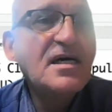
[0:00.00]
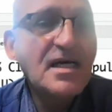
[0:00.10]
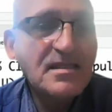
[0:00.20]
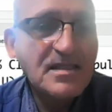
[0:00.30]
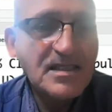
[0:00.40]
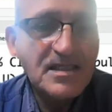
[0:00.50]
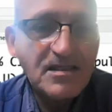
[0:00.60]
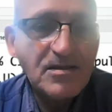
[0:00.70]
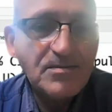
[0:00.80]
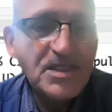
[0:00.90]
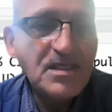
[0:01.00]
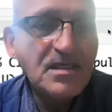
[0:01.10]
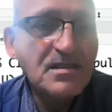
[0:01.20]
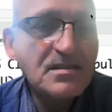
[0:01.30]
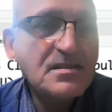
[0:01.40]
and then come
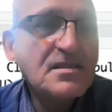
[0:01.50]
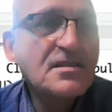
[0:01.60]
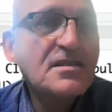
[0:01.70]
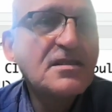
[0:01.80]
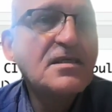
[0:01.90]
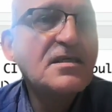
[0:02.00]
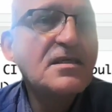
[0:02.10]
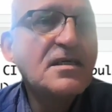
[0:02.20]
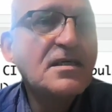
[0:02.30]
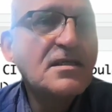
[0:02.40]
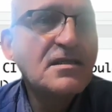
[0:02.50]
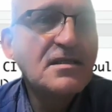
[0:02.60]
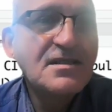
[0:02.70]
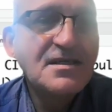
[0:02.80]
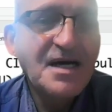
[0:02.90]
here.
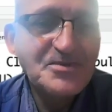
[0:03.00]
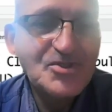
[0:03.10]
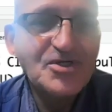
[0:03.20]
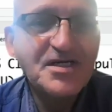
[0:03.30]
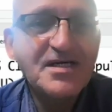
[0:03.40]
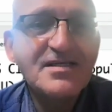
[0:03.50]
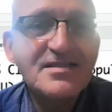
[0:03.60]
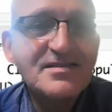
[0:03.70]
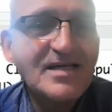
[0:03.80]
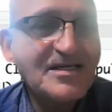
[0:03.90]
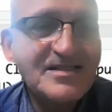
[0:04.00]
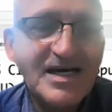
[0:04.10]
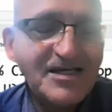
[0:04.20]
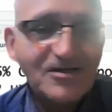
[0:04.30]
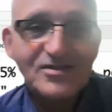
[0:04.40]
I'm sorry, guys.
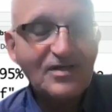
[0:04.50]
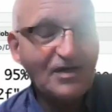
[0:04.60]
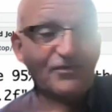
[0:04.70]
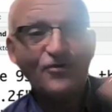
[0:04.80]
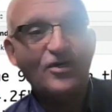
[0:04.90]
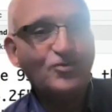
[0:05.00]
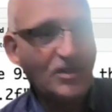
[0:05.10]
I forgot